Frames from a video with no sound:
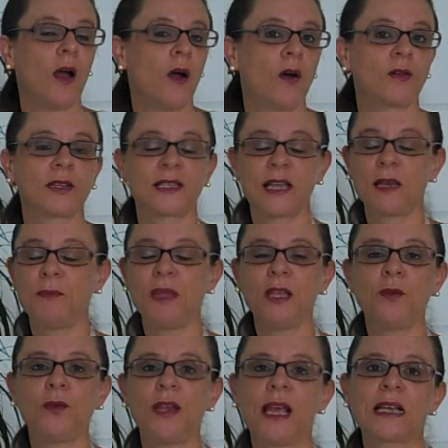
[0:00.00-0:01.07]
or send
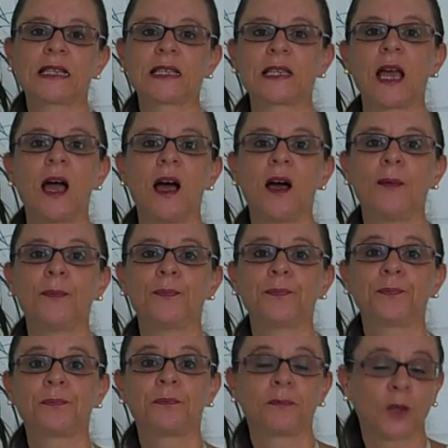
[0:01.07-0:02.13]
me your next
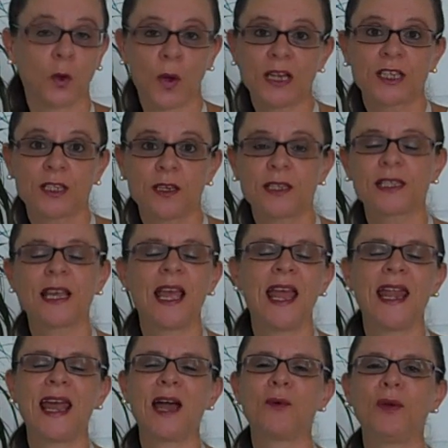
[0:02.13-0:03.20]
um, questions
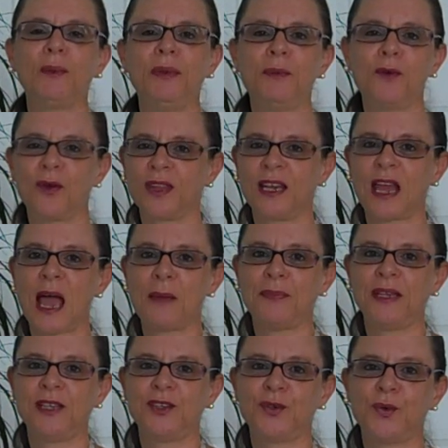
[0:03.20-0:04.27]
and I will be more than
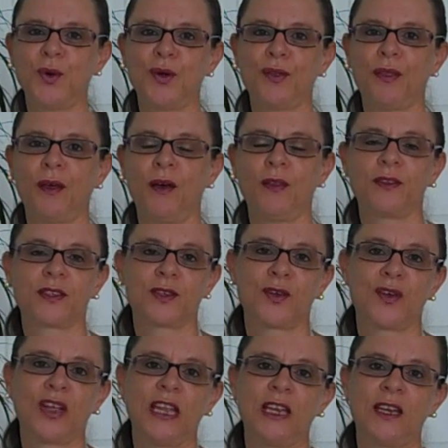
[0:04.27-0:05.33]
happy to
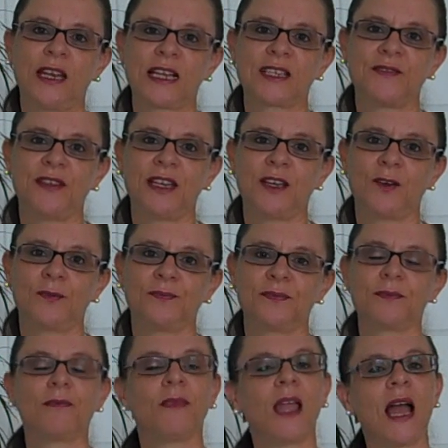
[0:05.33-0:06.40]
answer in the next video.
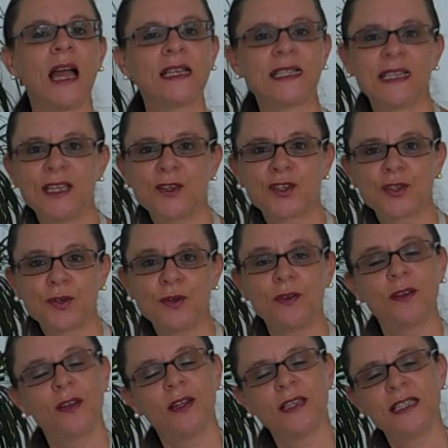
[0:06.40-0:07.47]
I see you soon.
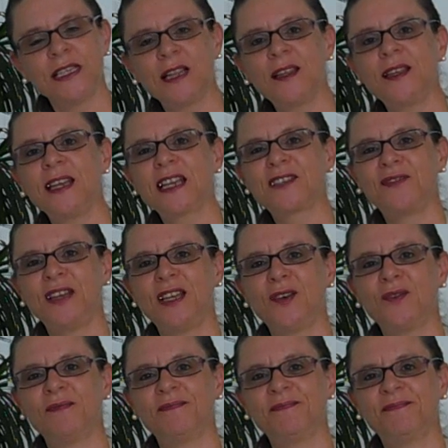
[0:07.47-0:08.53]
Until the next video.